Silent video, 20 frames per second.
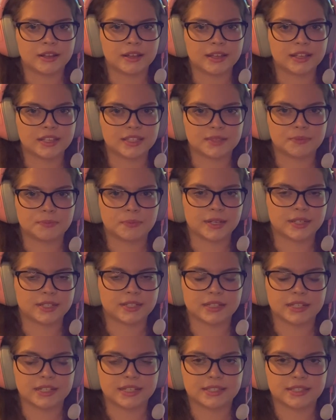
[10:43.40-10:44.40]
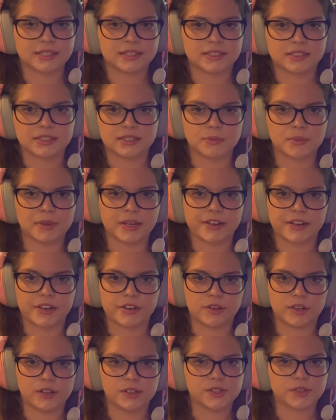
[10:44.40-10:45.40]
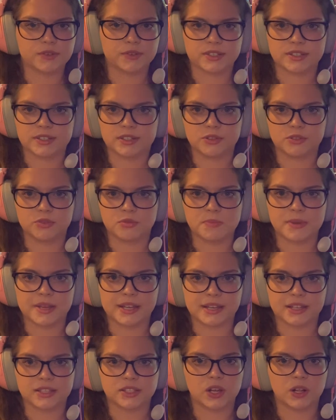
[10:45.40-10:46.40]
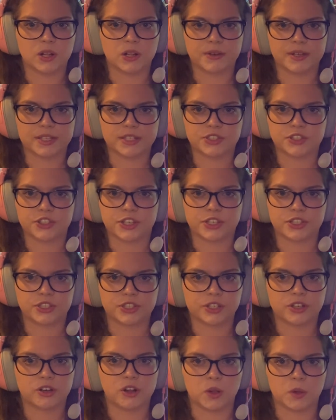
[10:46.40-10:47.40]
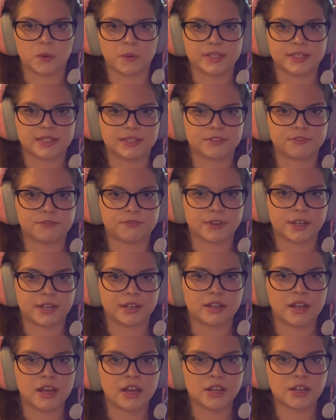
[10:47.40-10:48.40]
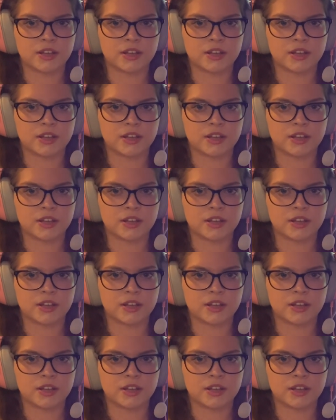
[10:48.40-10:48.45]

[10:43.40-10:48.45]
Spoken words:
especially since the background also isn't looping, it's always changing, always different.